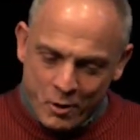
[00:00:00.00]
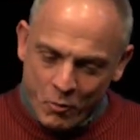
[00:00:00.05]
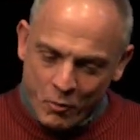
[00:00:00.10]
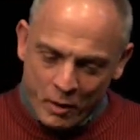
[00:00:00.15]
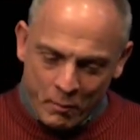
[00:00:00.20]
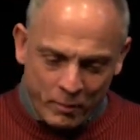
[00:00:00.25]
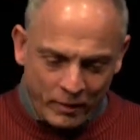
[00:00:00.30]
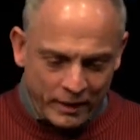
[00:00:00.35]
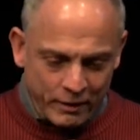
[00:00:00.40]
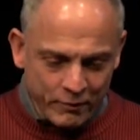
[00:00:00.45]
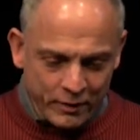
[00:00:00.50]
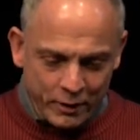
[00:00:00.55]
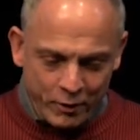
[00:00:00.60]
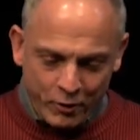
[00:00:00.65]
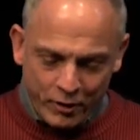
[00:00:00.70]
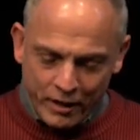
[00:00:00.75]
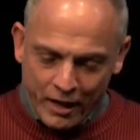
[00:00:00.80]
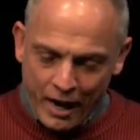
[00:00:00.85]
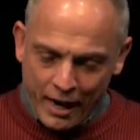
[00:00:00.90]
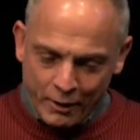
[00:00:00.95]
We believe that
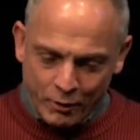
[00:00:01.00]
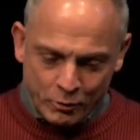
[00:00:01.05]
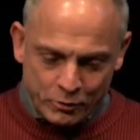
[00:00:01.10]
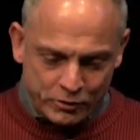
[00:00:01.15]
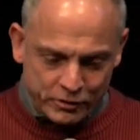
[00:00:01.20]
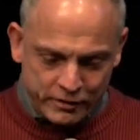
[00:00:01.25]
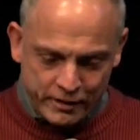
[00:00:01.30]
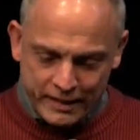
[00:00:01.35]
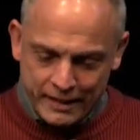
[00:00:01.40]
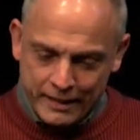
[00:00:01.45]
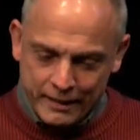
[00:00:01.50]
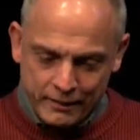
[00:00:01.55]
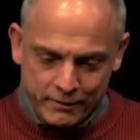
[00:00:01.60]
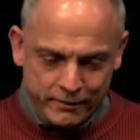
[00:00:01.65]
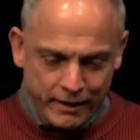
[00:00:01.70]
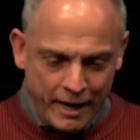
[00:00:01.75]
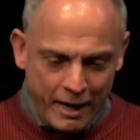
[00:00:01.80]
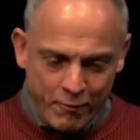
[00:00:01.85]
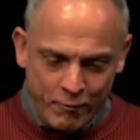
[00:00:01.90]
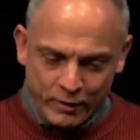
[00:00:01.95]
you're a God who sees
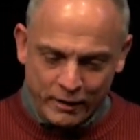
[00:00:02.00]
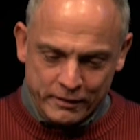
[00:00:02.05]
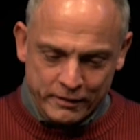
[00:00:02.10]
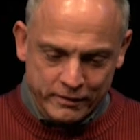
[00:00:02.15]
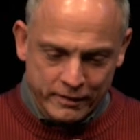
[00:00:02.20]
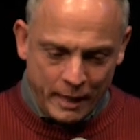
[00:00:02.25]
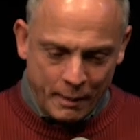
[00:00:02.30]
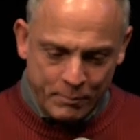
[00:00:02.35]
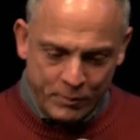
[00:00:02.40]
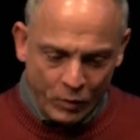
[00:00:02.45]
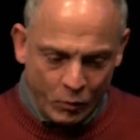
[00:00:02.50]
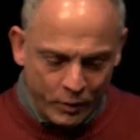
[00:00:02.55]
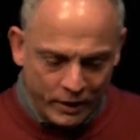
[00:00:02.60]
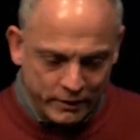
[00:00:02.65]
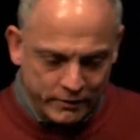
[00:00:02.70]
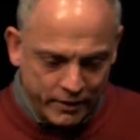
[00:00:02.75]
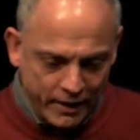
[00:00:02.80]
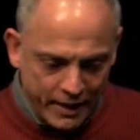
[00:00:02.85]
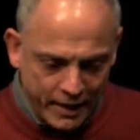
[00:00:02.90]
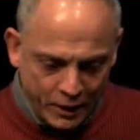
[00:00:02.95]
every step that we
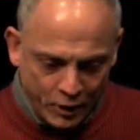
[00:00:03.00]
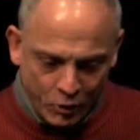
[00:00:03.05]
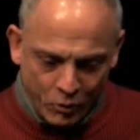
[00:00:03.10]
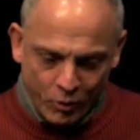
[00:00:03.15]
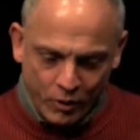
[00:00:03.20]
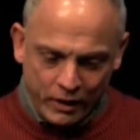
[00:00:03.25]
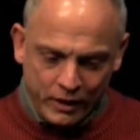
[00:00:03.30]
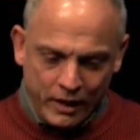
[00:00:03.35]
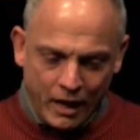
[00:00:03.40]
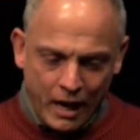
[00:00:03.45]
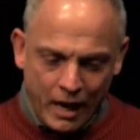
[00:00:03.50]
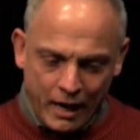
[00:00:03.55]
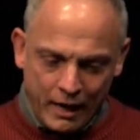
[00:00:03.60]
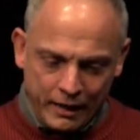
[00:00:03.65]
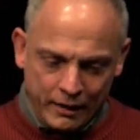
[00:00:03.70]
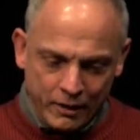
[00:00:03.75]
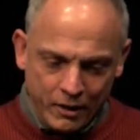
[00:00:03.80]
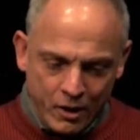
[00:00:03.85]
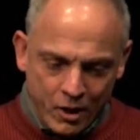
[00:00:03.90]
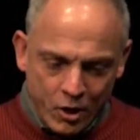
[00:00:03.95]
take. You're a
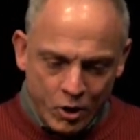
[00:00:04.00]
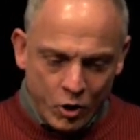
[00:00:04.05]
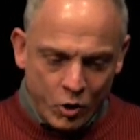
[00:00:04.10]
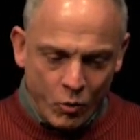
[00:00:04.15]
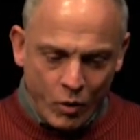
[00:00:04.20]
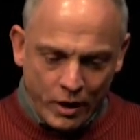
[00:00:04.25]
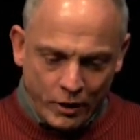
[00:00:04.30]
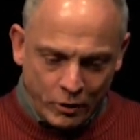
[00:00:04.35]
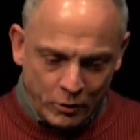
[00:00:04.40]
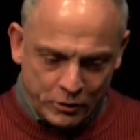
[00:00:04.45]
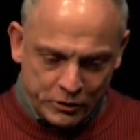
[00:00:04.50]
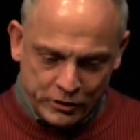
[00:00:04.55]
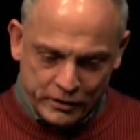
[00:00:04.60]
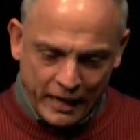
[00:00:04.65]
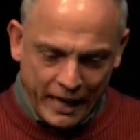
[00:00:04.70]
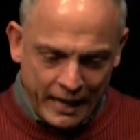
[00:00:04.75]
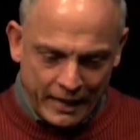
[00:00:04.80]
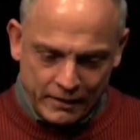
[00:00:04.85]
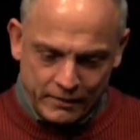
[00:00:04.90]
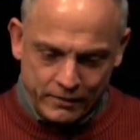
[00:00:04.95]
God who
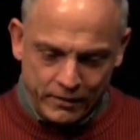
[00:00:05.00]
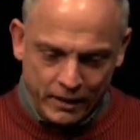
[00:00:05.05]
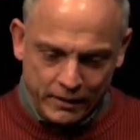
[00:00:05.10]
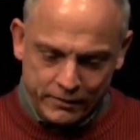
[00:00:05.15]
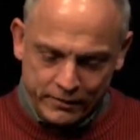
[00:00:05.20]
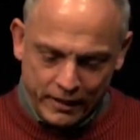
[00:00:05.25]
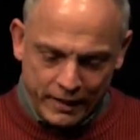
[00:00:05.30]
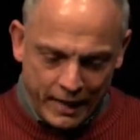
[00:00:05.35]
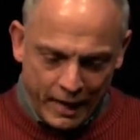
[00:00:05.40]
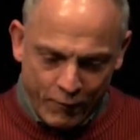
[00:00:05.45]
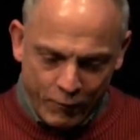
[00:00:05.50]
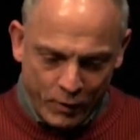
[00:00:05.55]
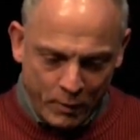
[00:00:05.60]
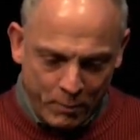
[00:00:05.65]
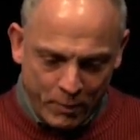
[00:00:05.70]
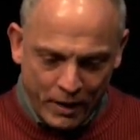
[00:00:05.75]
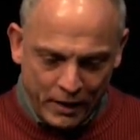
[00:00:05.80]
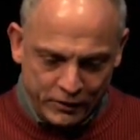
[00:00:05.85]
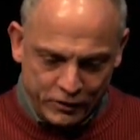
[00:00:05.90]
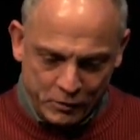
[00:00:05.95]
understands us in every
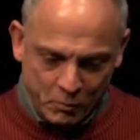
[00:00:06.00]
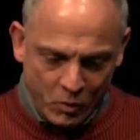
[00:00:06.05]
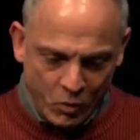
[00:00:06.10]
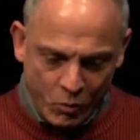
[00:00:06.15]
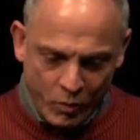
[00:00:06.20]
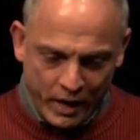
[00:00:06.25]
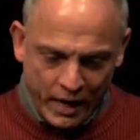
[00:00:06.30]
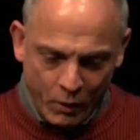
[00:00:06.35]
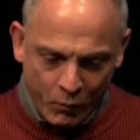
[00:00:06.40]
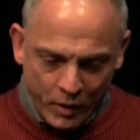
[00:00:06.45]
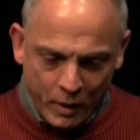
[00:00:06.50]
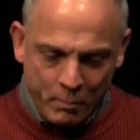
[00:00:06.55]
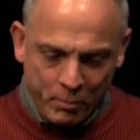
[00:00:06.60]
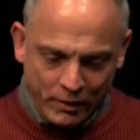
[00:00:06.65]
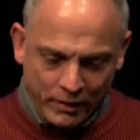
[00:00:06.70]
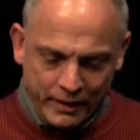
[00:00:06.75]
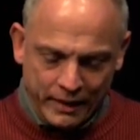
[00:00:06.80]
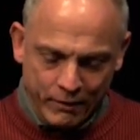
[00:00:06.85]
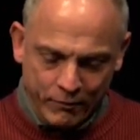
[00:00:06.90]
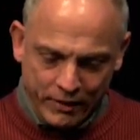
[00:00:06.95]
possible way. We
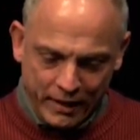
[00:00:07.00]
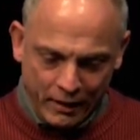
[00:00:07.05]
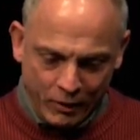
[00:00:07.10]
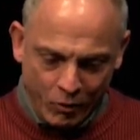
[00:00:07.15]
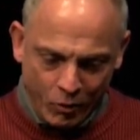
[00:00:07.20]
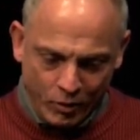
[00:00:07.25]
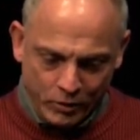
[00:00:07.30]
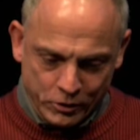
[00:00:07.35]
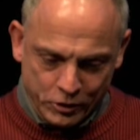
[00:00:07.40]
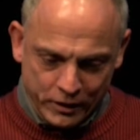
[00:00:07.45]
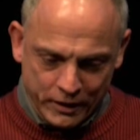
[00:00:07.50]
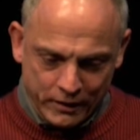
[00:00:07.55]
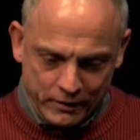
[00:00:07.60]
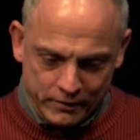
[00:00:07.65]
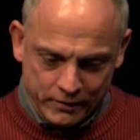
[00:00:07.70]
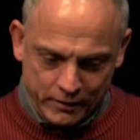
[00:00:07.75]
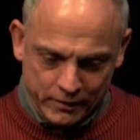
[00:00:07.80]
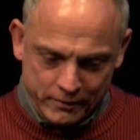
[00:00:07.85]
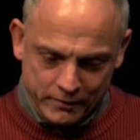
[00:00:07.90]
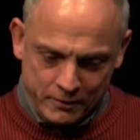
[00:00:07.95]
believe that, Lord
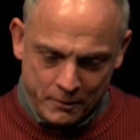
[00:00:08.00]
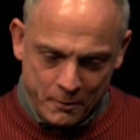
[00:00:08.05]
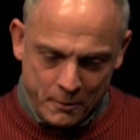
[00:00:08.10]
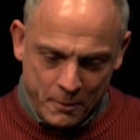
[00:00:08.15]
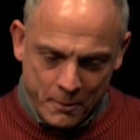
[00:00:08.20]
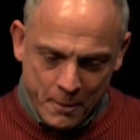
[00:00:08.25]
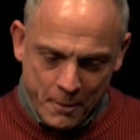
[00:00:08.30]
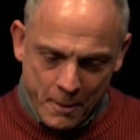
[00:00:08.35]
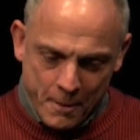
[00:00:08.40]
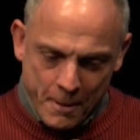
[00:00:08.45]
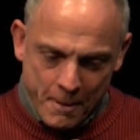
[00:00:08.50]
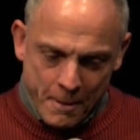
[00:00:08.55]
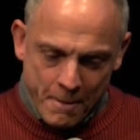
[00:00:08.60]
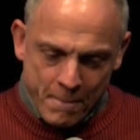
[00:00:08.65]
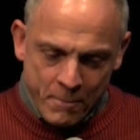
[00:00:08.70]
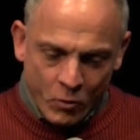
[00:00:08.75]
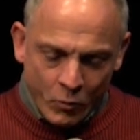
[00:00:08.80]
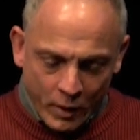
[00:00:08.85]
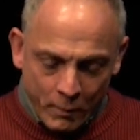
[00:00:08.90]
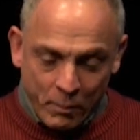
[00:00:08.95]
Jesus.
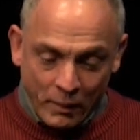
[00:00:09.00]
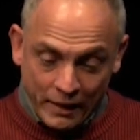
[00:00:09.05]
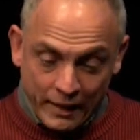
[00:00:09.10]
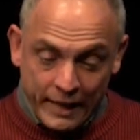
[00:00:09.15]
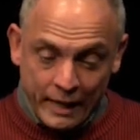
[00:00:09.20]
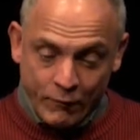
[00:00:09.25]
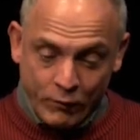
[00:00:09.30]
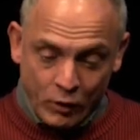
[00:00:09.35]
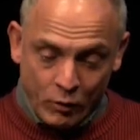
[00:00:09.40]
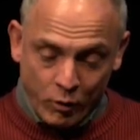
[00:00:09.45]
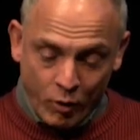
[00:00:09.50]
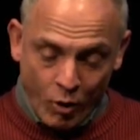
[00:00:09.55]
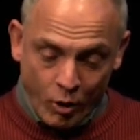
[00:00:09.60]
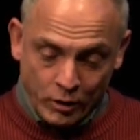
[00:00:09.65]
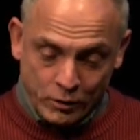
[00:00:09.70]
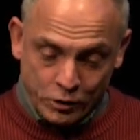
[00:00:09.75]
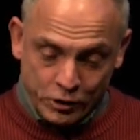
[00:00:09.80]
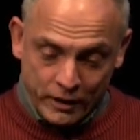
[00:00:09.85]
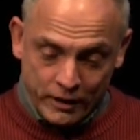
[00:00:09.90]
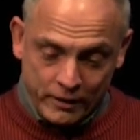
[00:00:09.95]
We believe you,
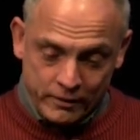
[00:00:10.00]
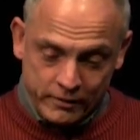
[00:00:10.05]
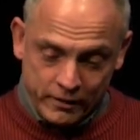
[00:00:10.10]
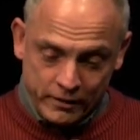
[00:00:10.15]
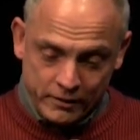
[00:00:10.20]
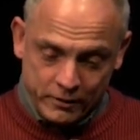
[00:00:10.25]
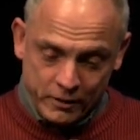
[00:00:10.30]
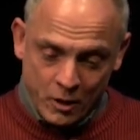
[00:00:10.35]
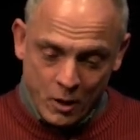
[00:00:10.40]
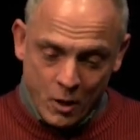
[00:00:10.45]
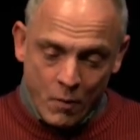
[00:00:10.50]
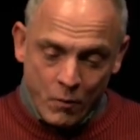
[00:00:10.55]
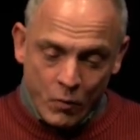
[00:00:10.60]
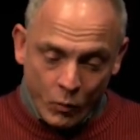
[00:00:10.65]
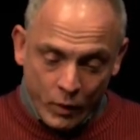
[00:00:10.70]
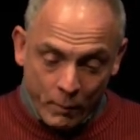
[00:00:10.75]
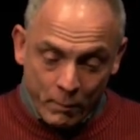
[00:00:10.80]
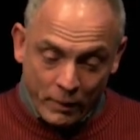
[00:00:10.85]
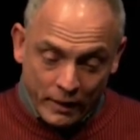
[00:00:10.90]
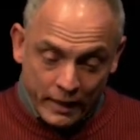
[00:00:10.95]
Lord Jesus.
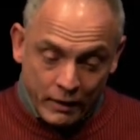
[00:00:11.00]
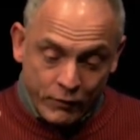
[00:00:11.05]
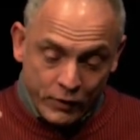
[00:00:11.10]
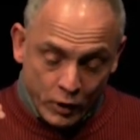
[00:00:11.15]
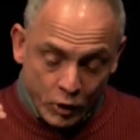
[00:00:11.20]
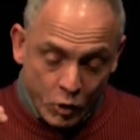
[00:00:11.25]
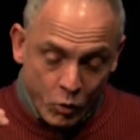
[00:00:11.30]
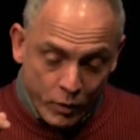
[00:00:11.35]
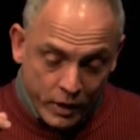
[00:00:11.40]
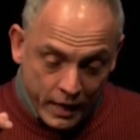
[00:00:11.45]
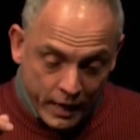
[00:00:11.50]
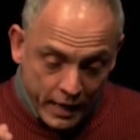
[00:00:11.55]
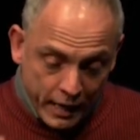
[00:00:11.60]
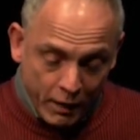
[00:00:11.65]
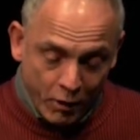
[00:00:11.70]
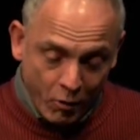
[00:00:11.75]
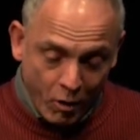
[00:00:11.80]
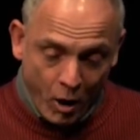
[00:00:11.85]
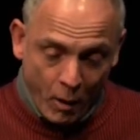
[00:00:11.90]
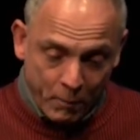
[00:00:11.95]
We believe that you
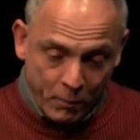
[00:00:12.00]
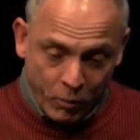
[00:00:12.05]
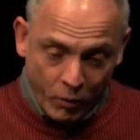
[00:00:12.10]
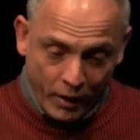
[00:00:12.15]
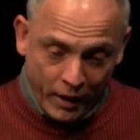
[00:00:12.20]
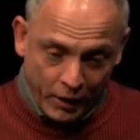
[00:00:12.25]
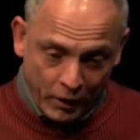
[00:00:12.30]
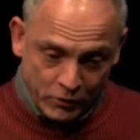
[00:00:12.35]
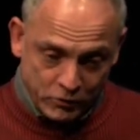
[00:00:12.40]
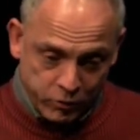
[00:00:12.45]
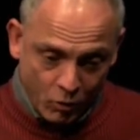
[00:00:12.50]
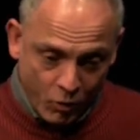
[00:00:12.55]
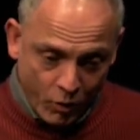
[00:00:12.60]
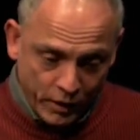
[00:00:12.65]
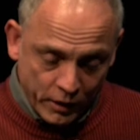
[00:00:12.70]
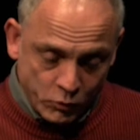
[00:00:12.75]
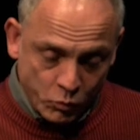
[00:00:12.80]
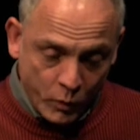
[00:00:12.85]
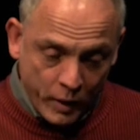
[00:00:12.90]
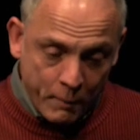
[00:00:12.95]
hear our prayers, Lord,
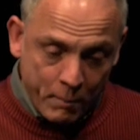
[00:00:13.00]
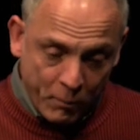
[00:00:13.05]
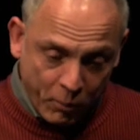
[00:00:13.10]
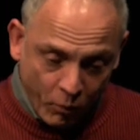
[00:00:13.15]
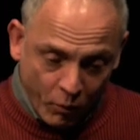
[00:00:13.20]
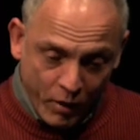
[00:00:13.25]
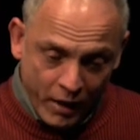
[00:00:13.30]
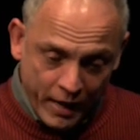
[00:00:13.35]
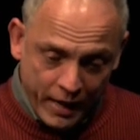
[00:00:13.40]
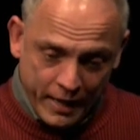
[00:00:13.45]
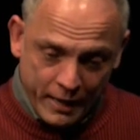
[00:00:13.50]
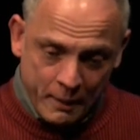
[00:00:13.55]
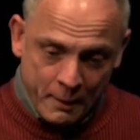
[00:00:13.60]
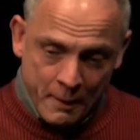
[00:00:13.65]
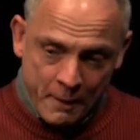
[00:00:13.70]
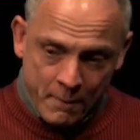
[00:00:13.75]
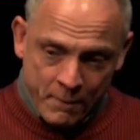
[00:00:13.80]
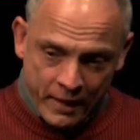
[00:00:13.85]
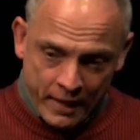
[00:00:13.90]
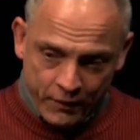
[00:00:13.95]
as we pray
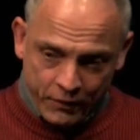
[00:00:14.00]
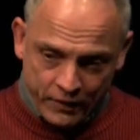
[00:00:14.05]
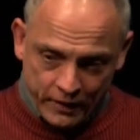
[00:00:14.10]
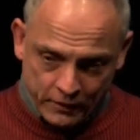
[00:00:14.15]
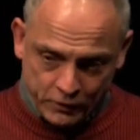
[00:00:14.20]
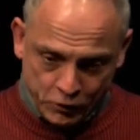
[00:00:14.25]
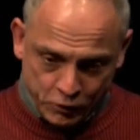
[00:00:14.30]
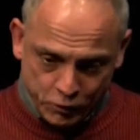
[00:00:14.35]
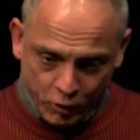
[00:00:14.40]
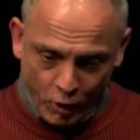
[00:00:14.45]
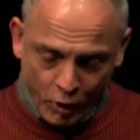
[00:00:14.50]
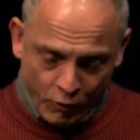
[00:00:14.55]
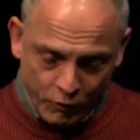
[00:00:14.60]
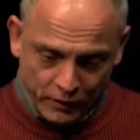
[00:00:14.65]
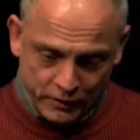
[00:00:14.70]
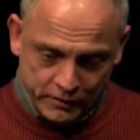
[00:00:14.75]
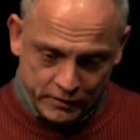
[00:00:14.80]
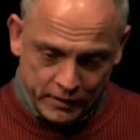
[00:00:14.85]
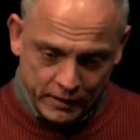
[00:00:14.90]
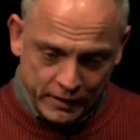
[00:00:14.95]
in this
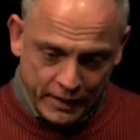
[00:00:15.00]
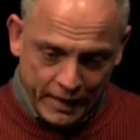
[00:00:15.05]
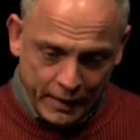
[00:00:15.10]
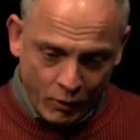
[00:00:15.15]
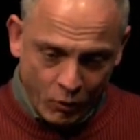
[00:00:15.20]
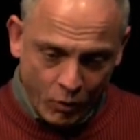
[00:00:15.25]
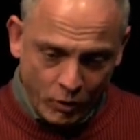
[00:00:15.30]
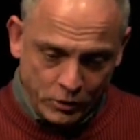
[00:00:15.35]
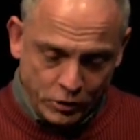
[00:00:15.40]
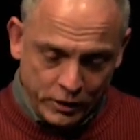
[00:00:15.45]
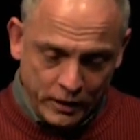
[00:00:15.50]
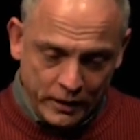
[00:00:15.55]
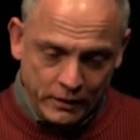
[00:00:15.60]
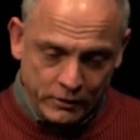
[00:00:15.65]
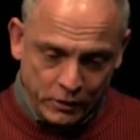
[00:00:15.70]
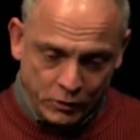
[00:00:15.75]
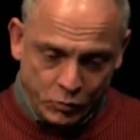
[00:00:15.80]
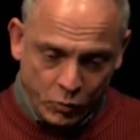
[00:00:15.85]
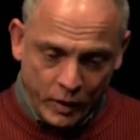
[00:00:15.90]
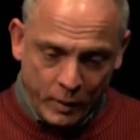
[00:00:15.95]
service today, Lord
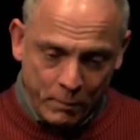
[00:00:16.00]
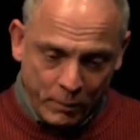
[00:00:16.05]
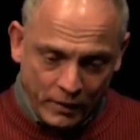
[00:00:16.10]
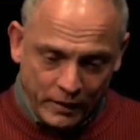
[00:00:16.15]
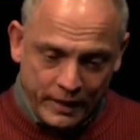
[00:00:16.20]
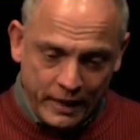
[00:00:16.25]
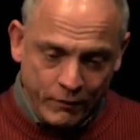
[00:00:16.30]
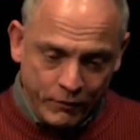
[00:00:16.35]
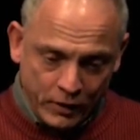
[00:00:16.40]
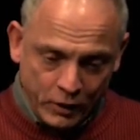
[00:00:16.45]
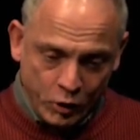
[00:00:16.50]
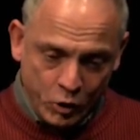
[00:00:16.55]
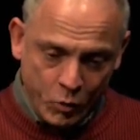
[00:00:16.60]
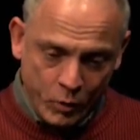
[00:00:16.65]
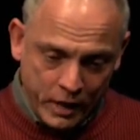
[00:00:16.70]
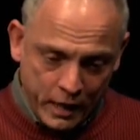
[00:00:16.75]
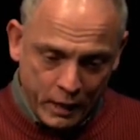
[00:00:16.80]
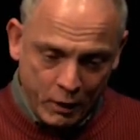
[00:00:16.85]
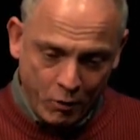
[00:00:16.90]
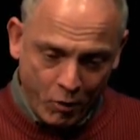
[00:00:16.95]
Jesus. We believe that you
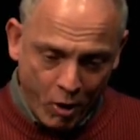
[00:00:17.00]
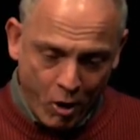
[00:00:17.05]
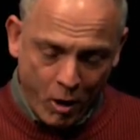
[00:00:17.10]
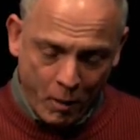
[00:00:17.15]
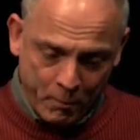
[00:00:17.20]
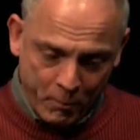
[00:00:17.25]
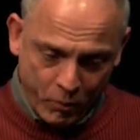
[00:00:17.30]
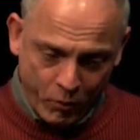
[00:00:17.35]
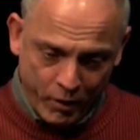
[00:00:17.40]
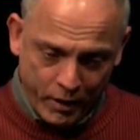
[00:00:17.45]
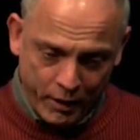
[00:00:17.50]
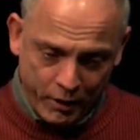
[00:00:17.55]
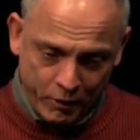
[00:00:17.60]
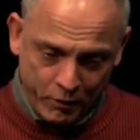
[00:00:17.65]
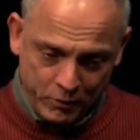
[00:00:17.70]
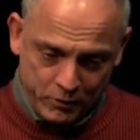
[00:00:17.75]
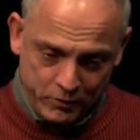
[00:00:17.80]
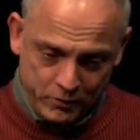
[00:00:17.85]
hear our prayers.